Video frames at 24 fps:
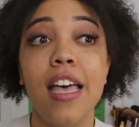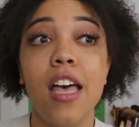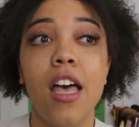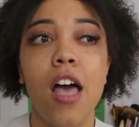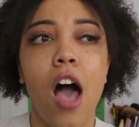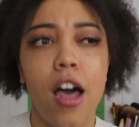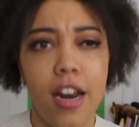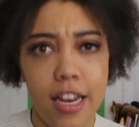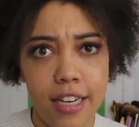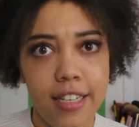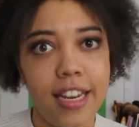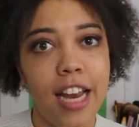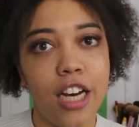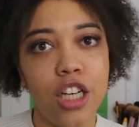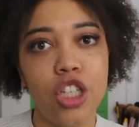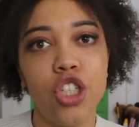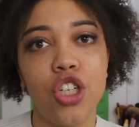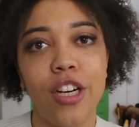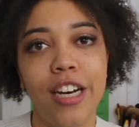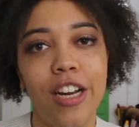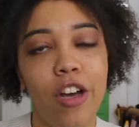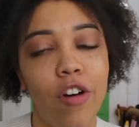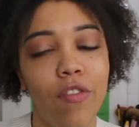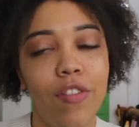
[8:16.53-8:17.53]

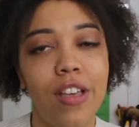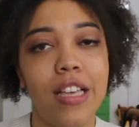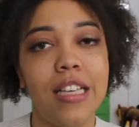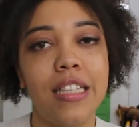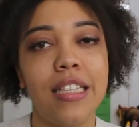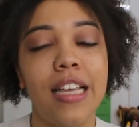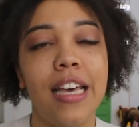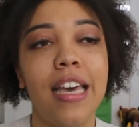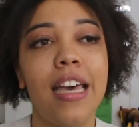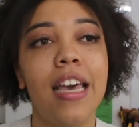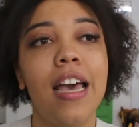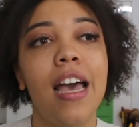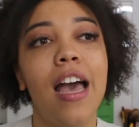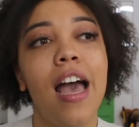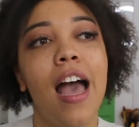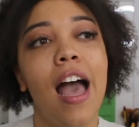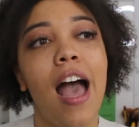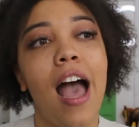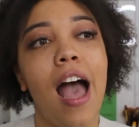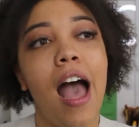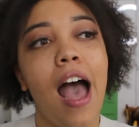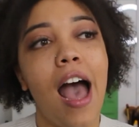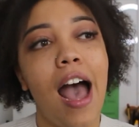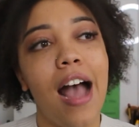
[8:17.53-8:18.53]
unintentionally obviously,
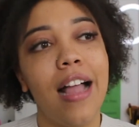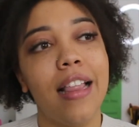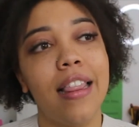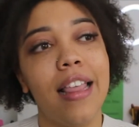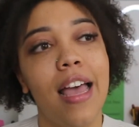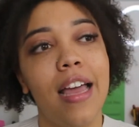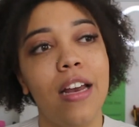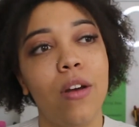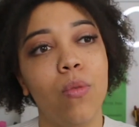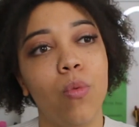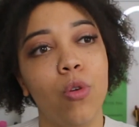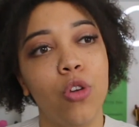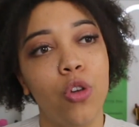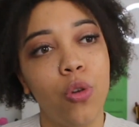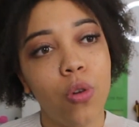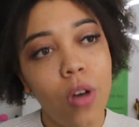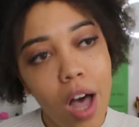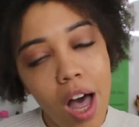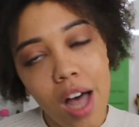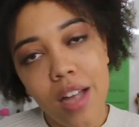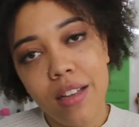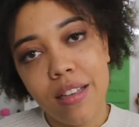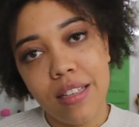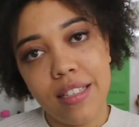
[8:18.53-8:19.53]
and then what you
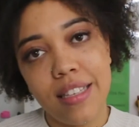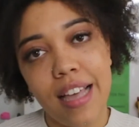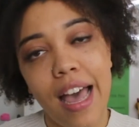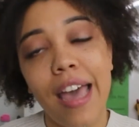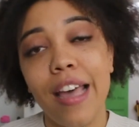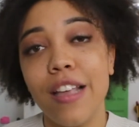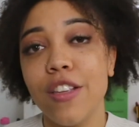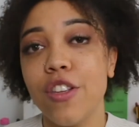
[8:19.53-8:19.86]
can't say.